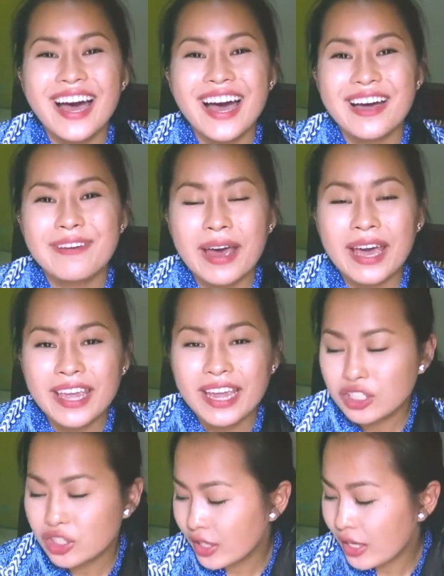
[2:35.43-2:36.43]
I
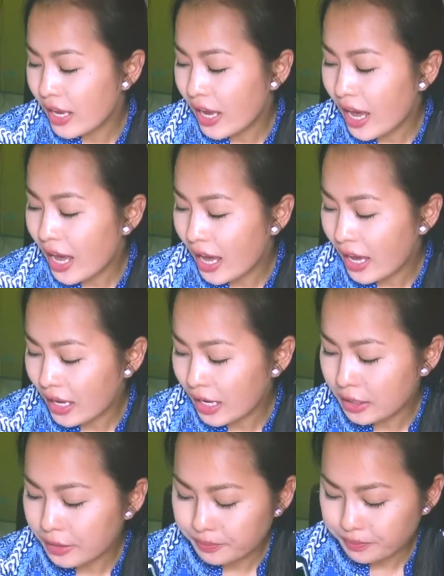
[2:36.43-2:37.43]
actually
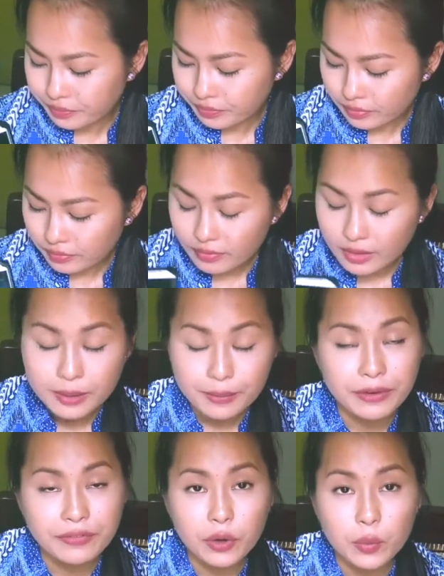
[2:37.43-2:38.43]
had,
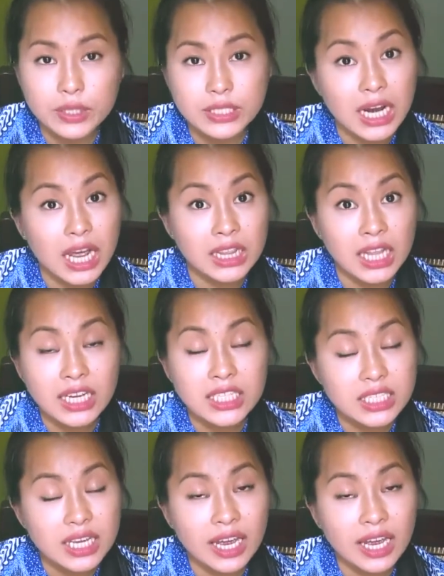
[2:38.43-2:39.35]
my phone wasn't unlocked.